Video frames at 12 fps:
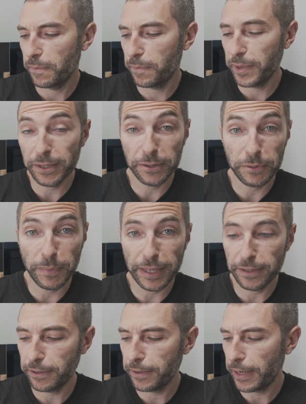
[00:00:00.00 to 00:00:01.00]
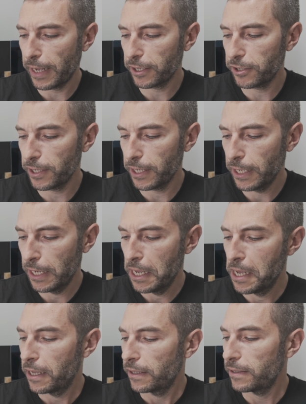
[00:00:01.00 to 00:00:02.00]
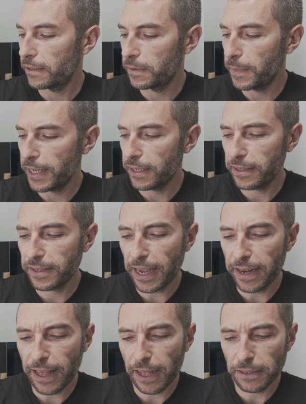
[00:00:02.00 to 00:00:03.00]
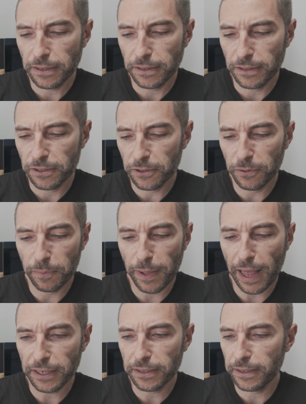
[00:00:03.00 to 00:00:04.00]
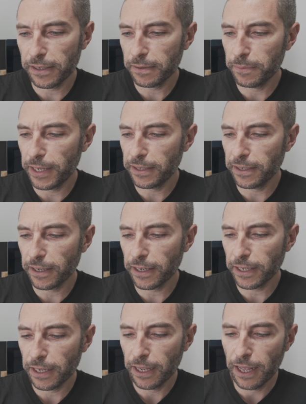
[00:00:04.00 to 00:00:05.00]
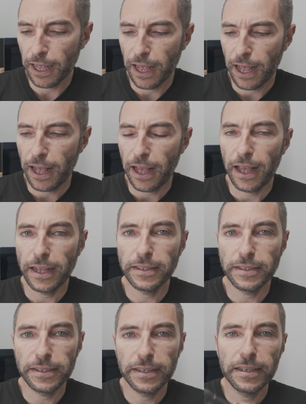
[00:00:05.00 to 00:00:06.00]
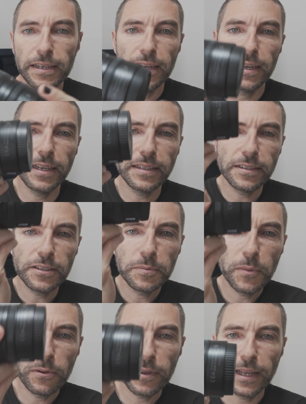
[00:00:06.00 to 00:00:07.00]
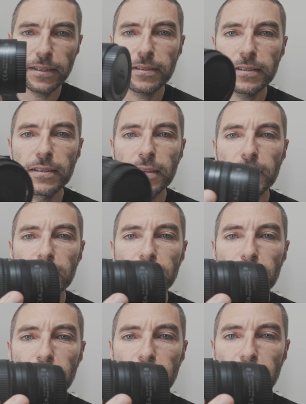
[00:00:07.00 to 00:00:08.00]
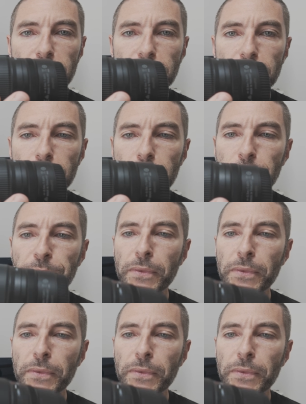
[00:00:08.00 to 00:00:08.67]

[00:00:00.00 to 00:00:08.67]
built better, actually. This is made in Thailand. It's all plastic basically, and it's a small lens, so that's good.